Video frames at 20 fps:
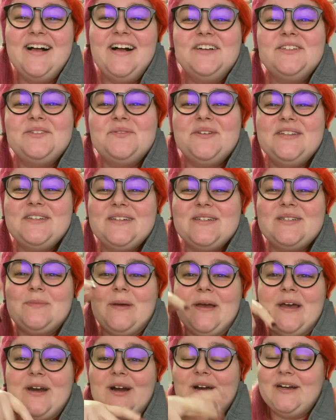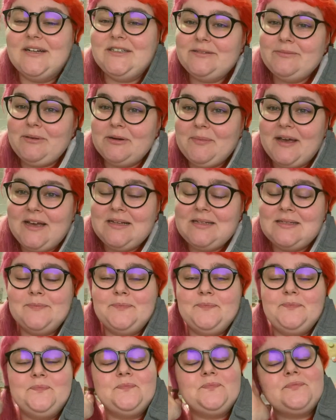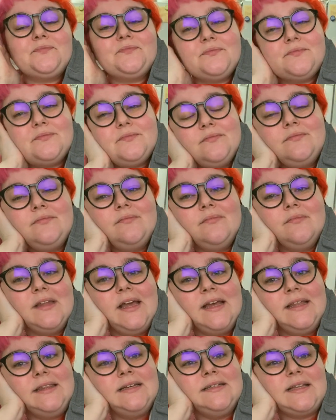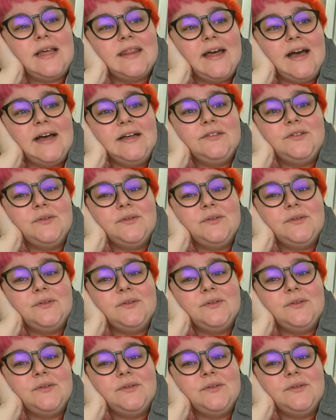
so we need to expand our customer base and things like that.